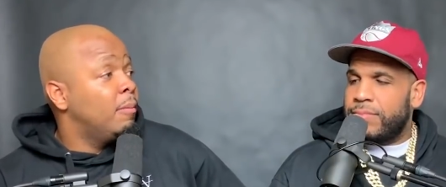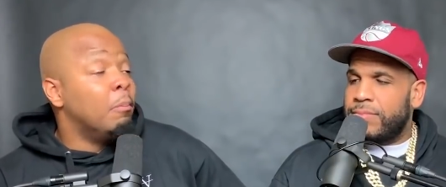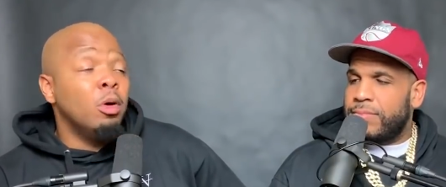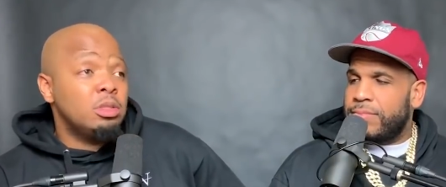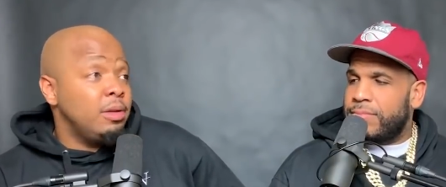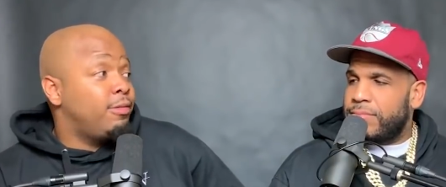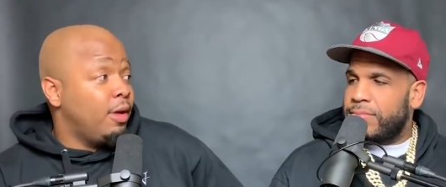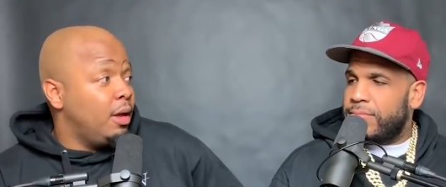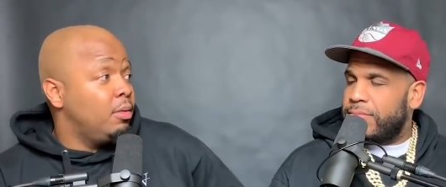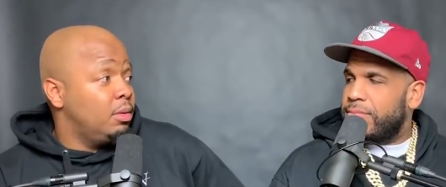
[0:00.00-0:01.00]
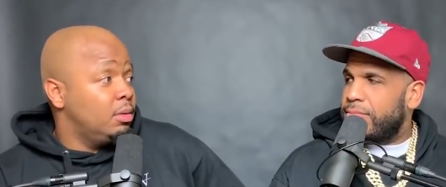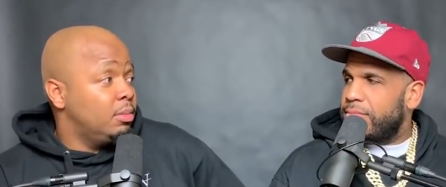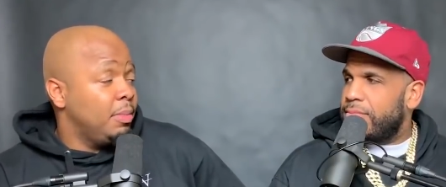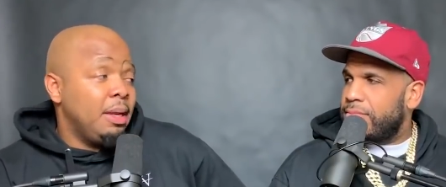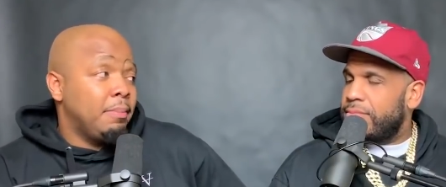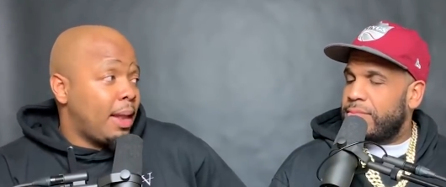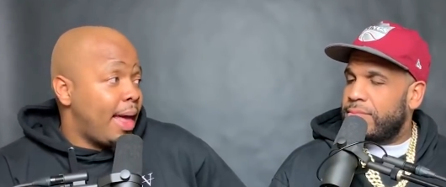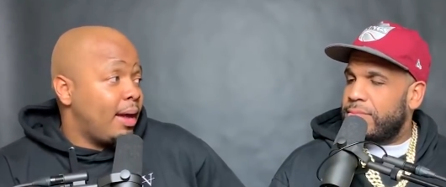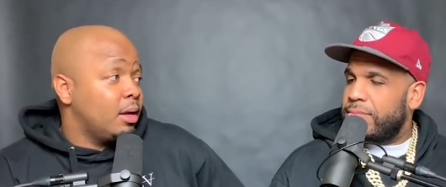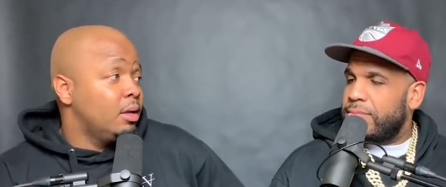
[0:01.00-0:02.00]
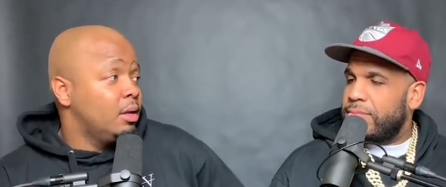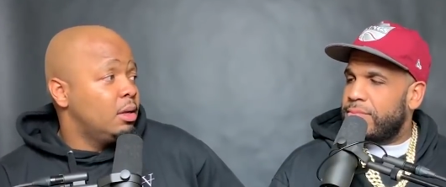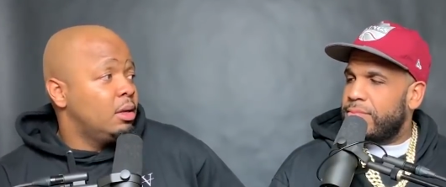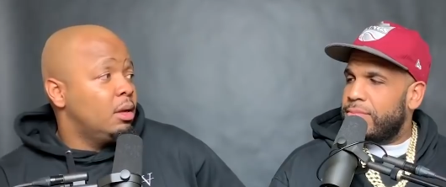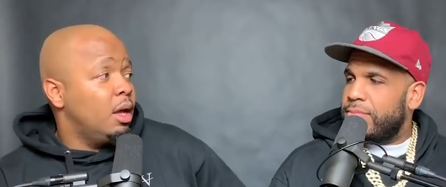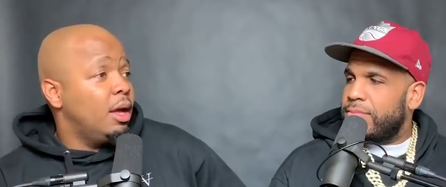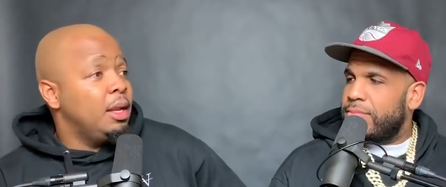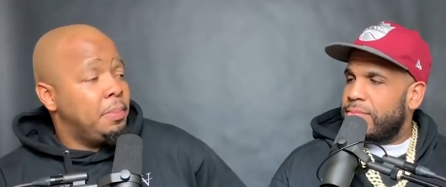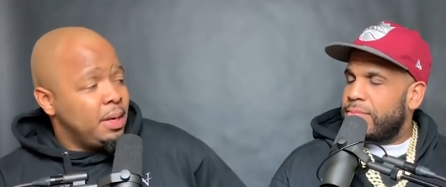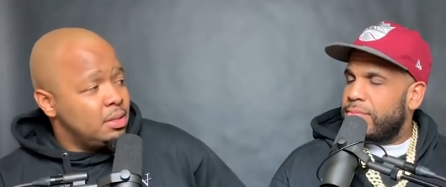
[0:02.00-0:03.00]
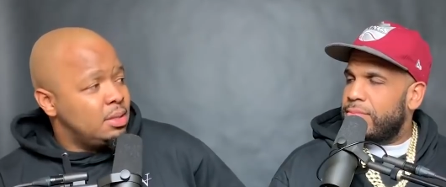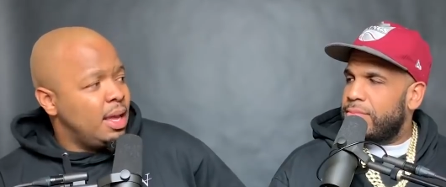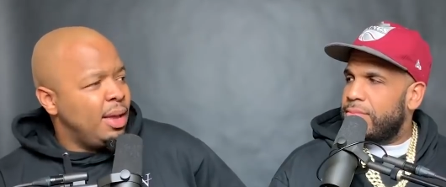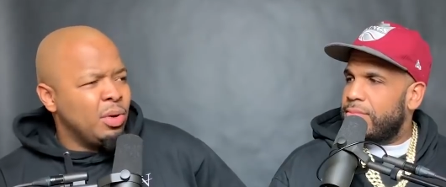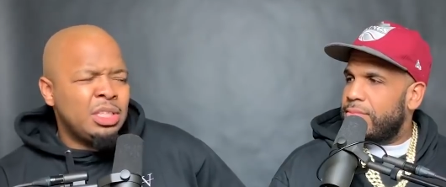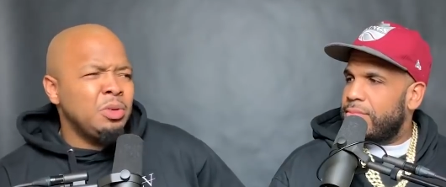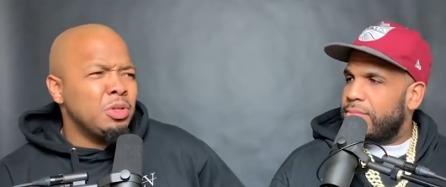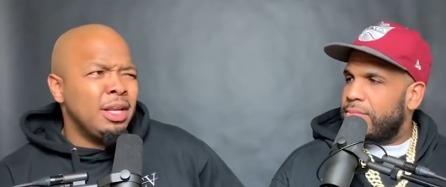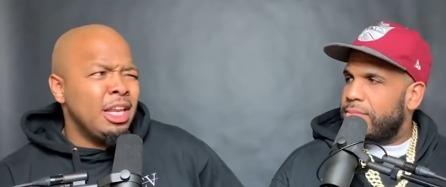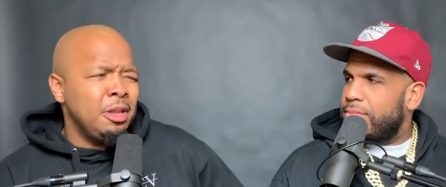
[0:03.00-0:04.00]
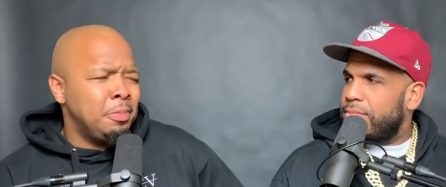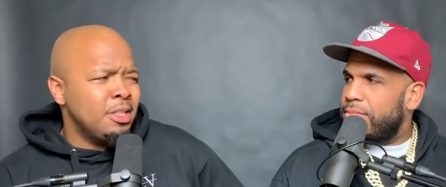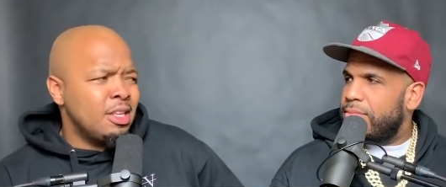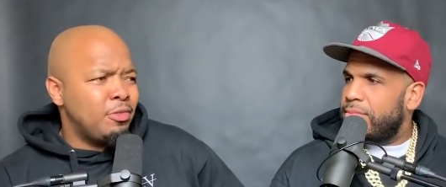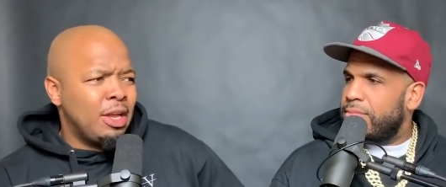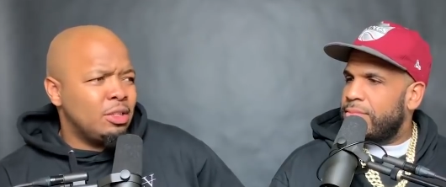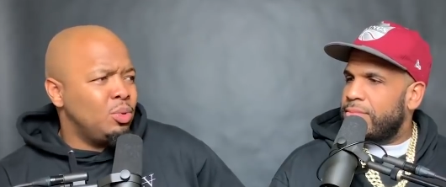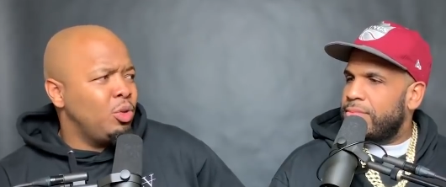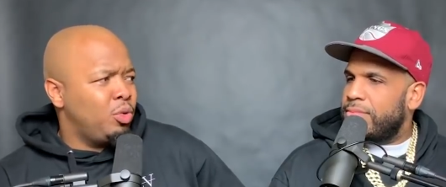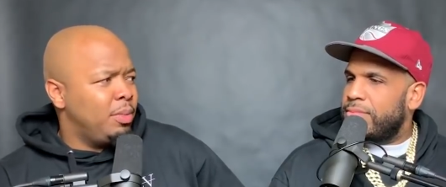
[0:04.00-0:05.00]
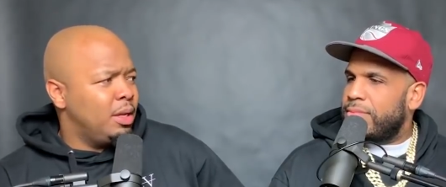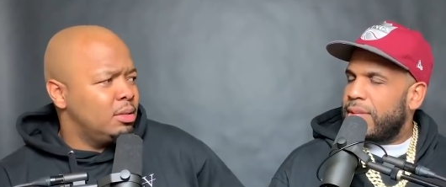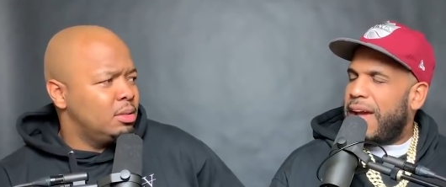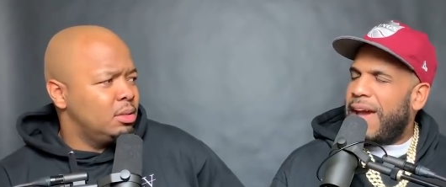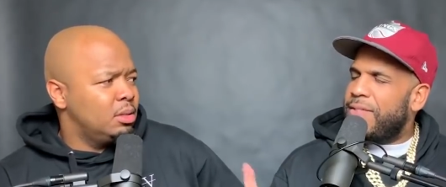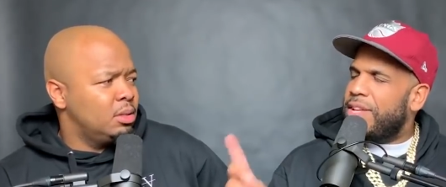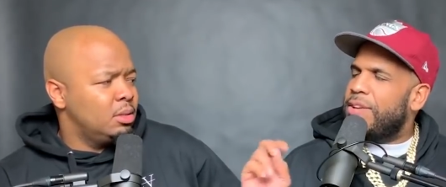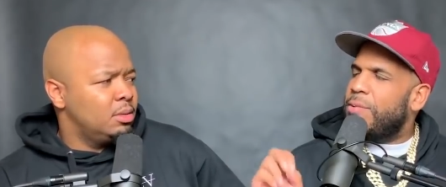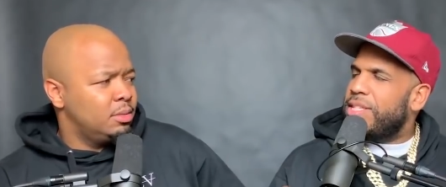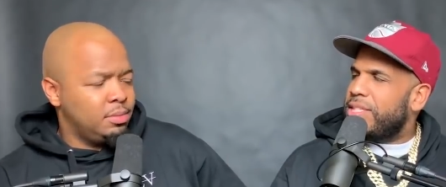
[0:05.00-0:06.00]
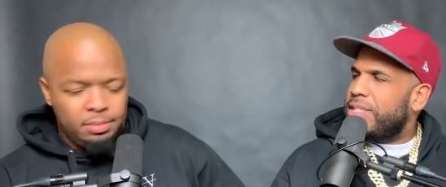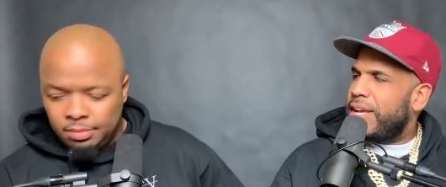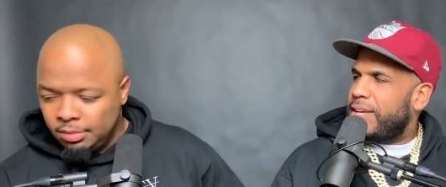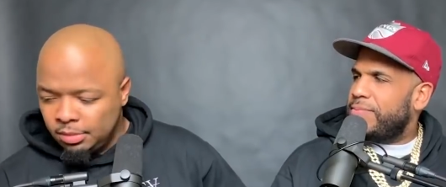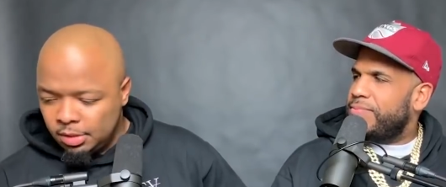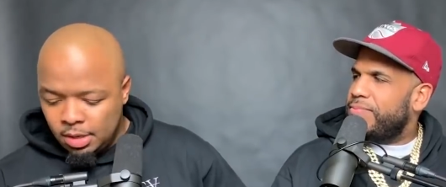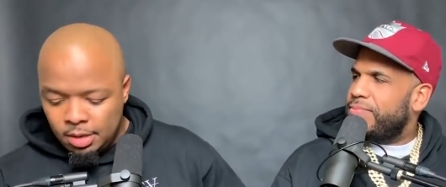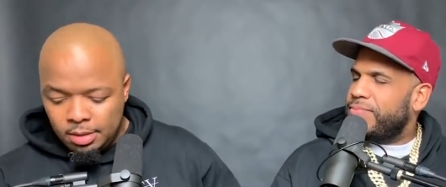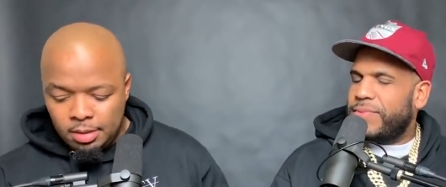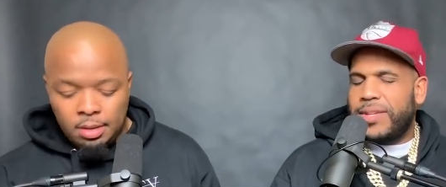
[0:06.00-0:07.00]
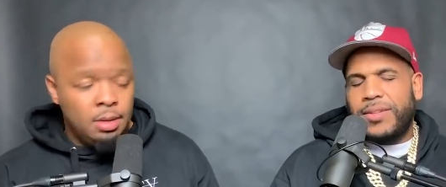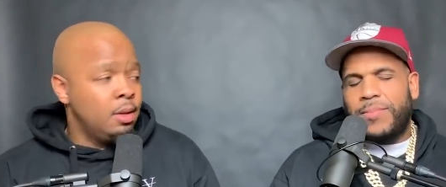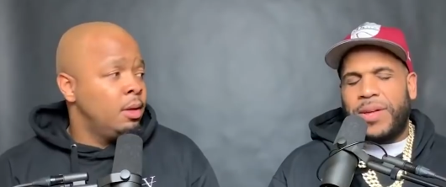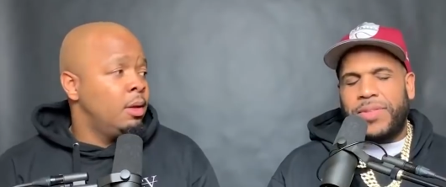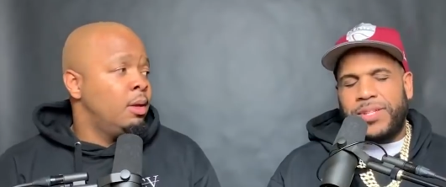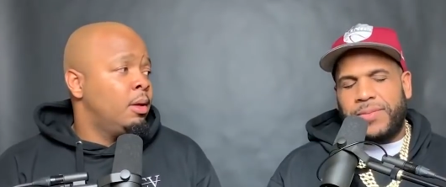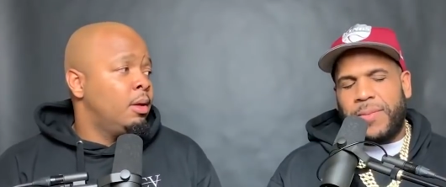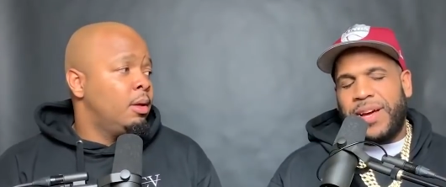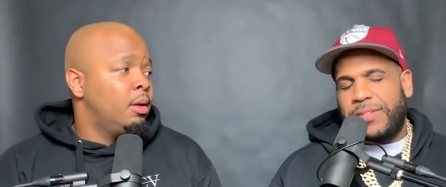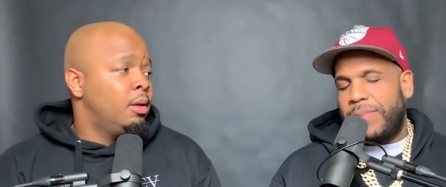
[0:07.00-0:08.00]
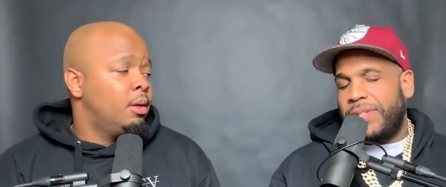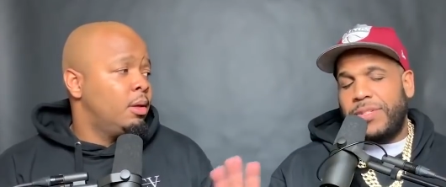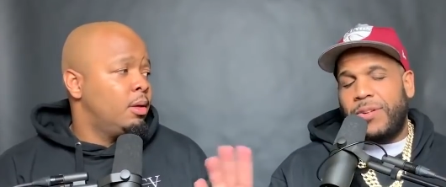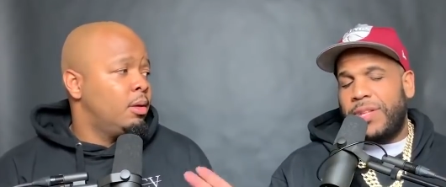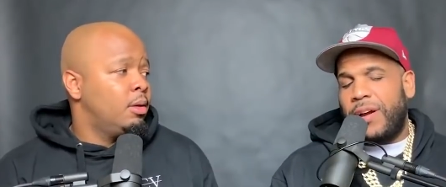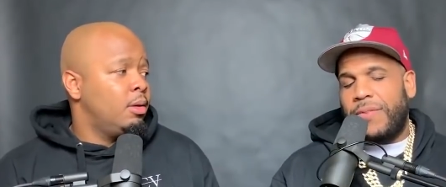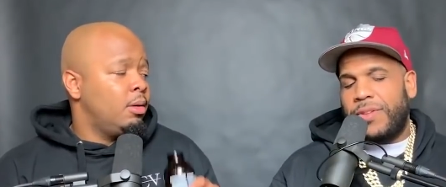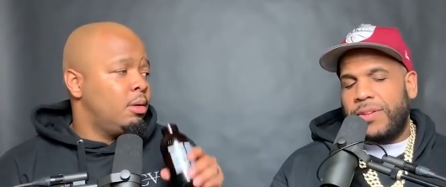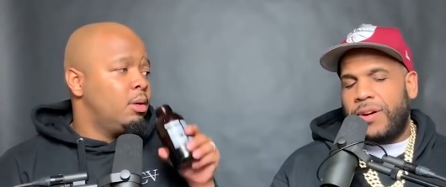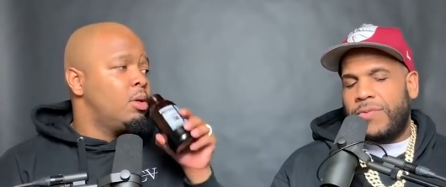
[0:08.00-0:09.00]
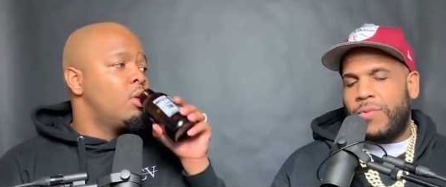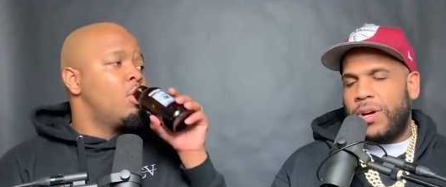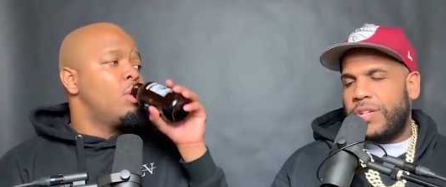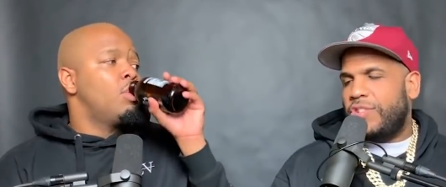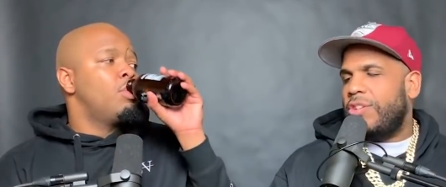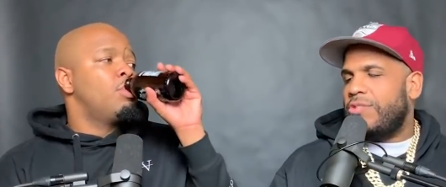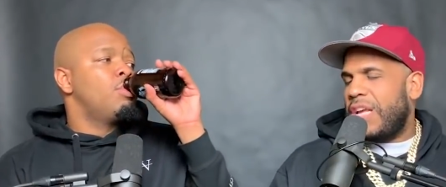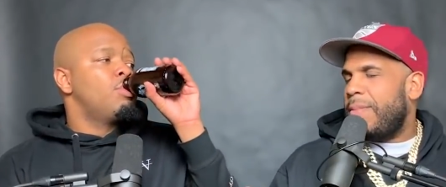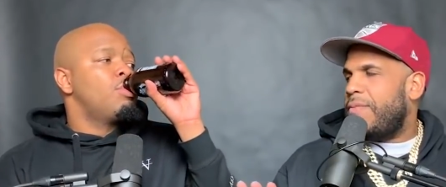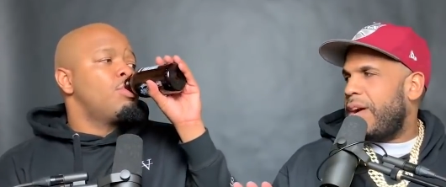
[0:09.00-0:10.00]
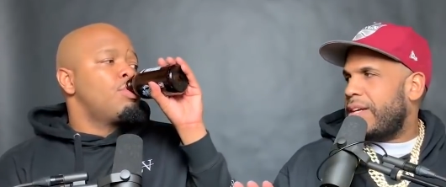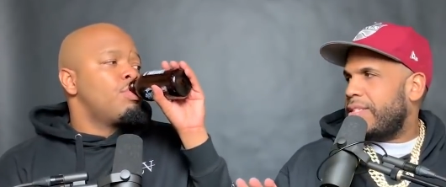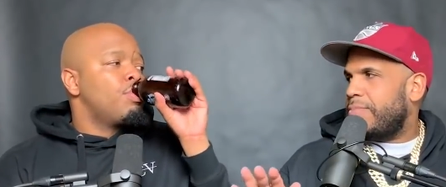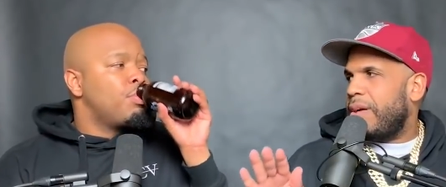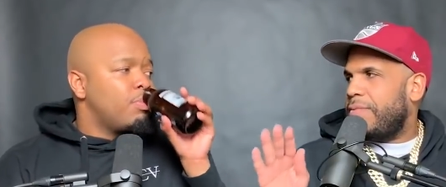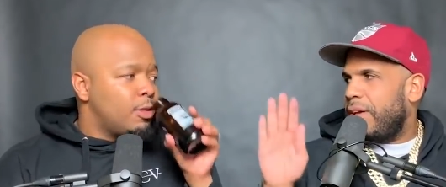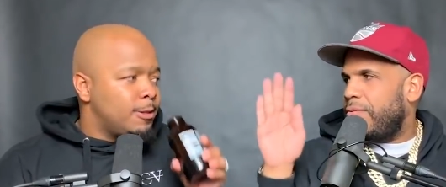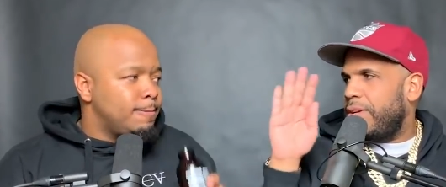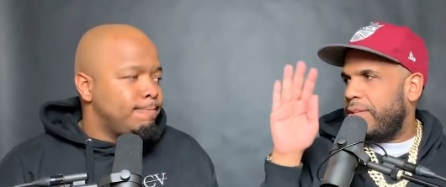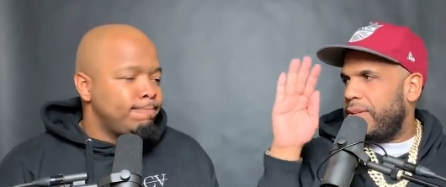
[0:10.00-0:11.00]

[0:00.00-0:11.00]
Speaker 1: mostly fun. Men in Black, uh, Independence Day, which he was only in Independence Day for like 23 minutes.
Speaker 2: I have an interesting take. Okay. About this, about something totally off the off the wall, because you know Jamie Foxx is my favorite